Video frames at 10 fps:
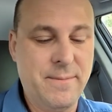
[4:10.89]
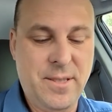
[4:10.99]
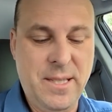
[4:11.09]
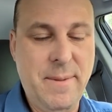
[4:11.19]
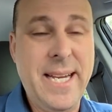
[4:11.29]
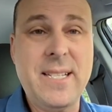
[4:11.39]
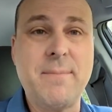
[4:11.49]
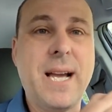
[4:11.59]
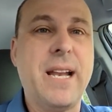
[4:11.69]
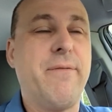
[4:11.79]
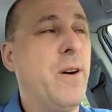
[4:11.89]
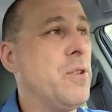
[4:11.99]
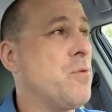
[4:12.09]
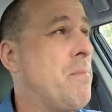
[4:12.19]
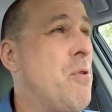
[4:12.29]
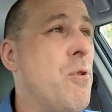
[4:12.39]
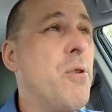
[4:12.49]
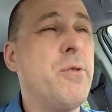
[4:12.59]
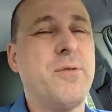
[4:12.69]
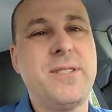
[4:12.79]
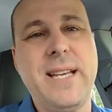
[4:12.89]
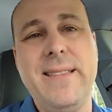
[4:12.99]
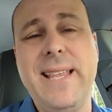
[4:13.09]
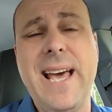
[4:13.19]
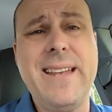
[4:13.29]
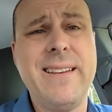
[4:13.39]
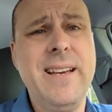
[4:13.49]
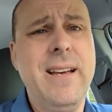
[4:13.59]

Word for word: She made some kind of false report or said that